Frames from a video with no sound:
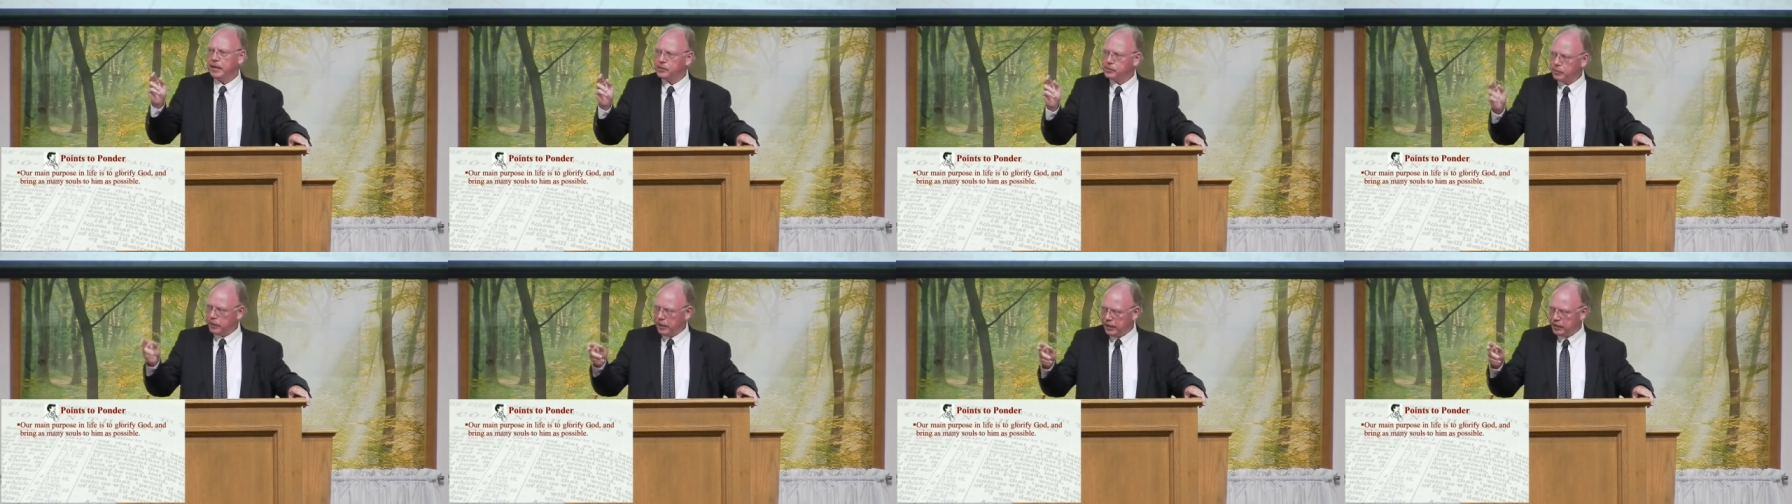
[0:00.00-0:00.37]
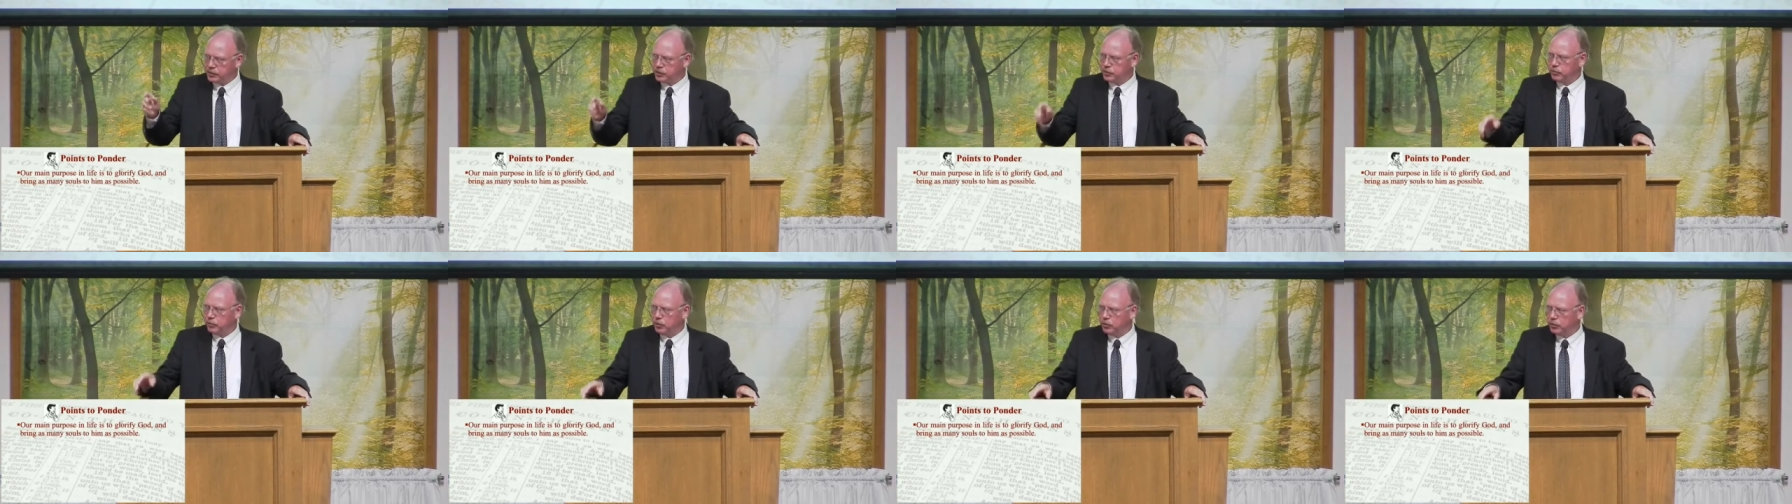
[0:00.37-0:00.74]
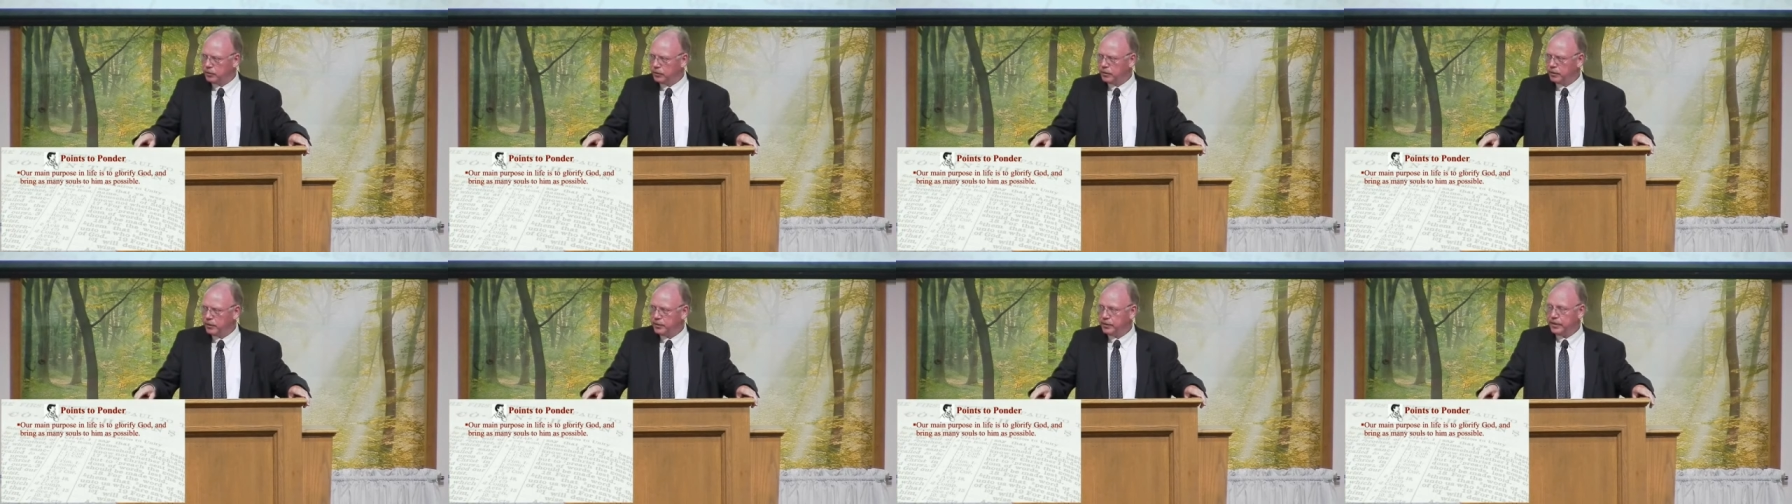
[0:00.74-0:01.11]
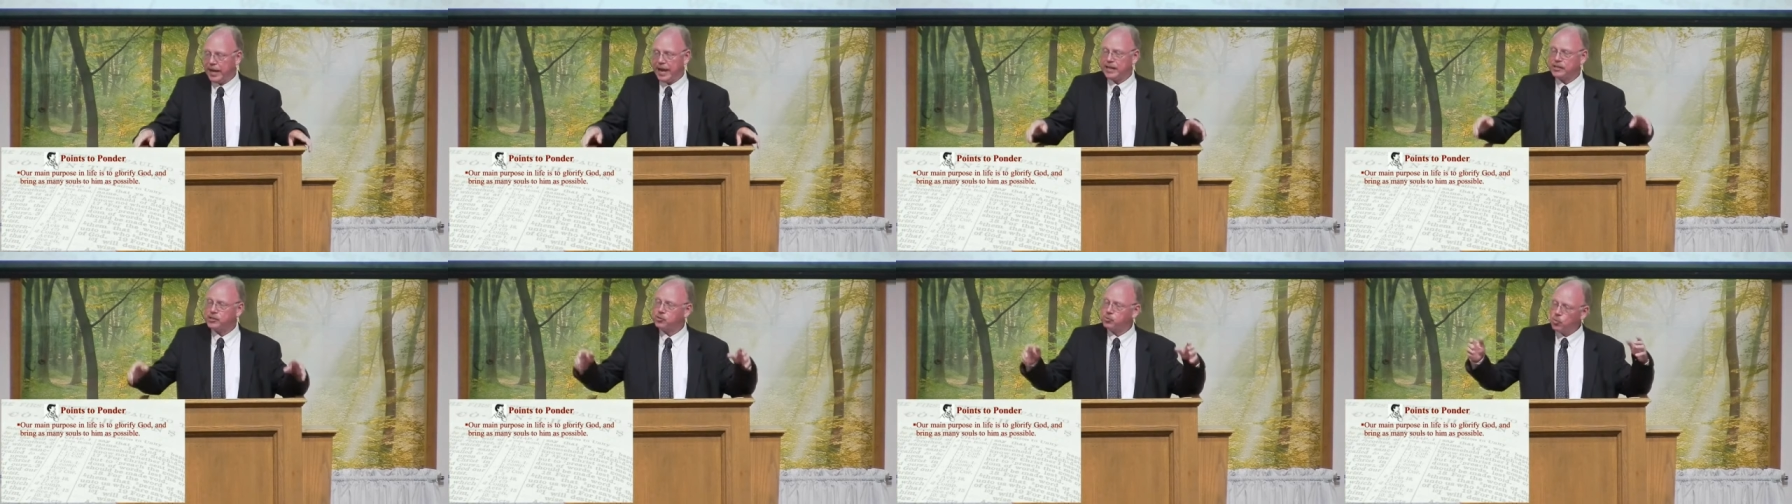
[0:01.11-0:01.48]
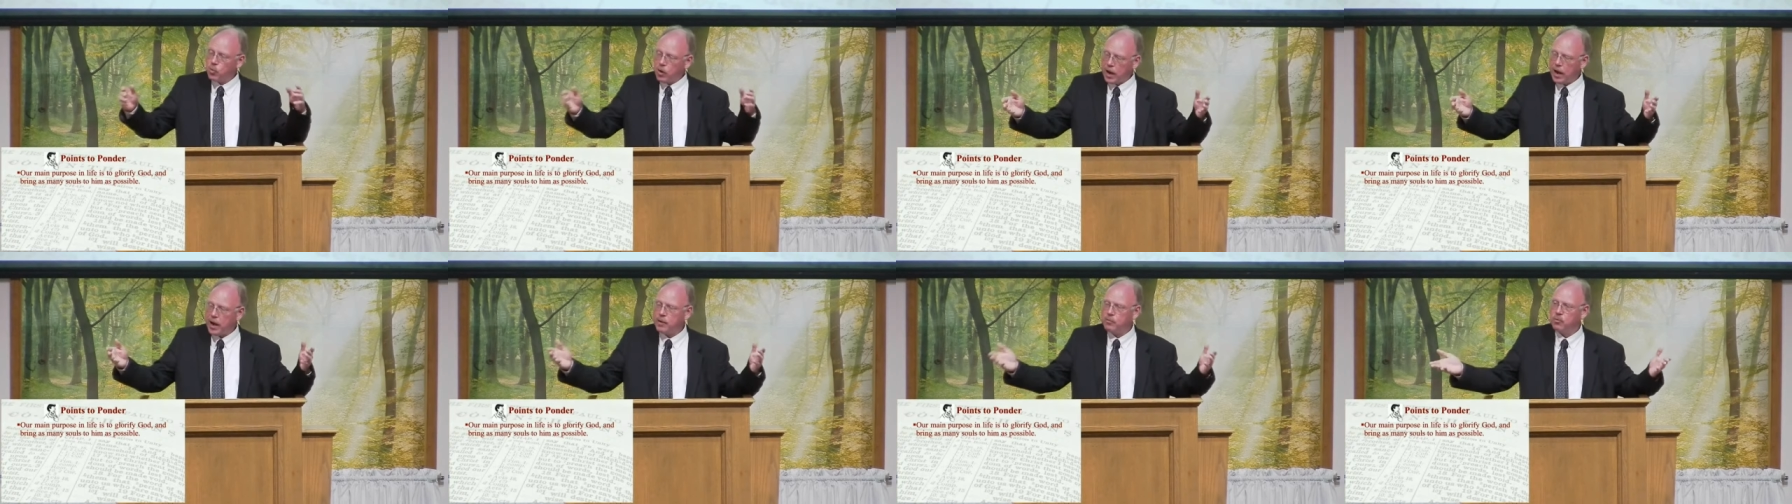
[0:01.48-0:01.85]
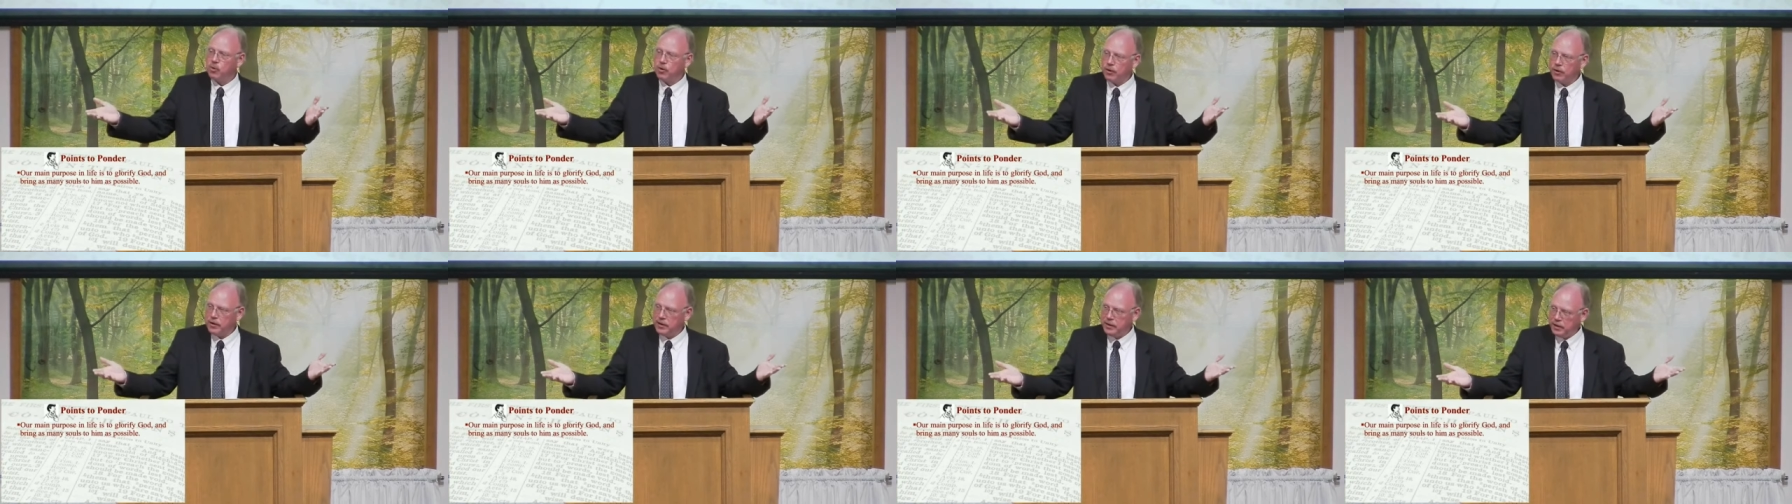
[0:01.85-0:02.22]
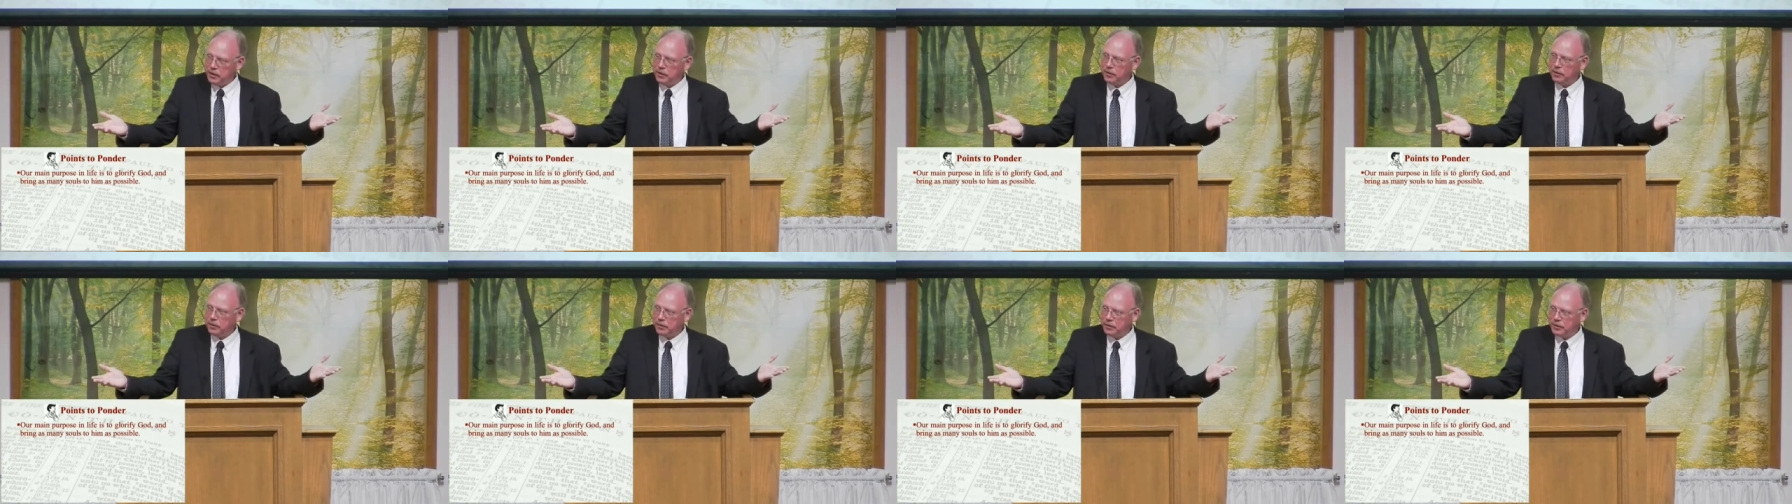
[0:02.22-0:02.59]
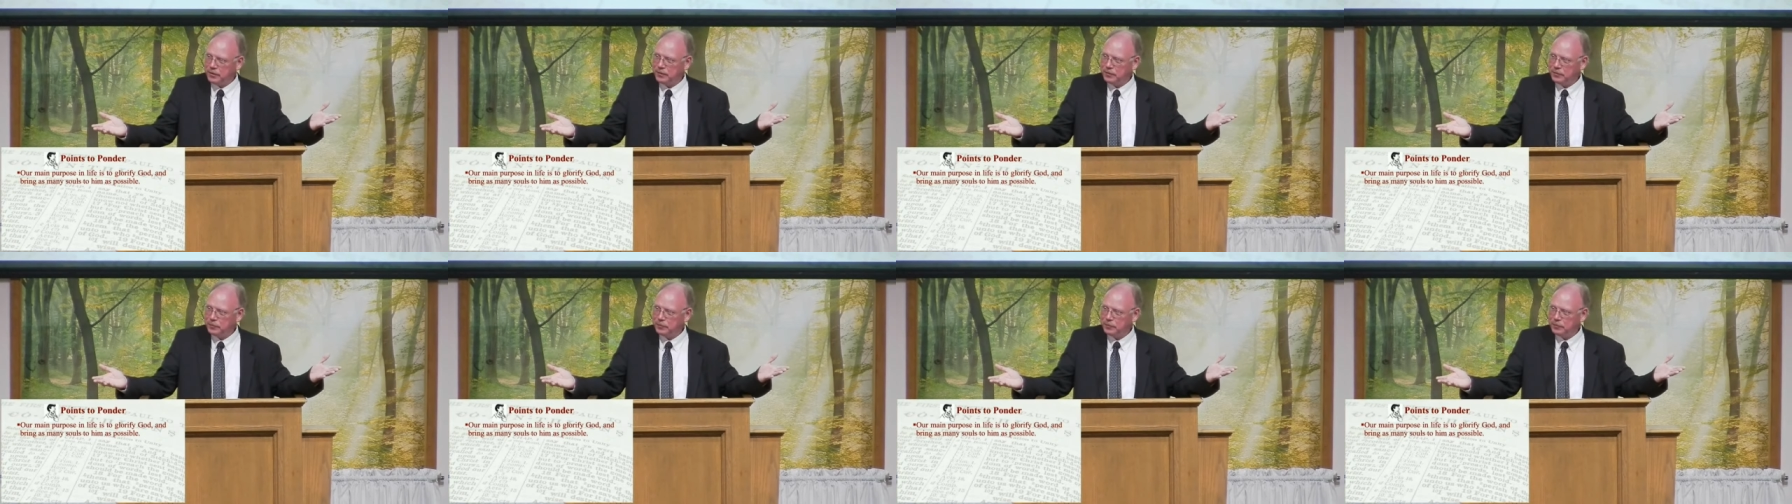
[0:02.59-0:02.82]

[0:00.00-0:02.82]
as possible. That's why we're here.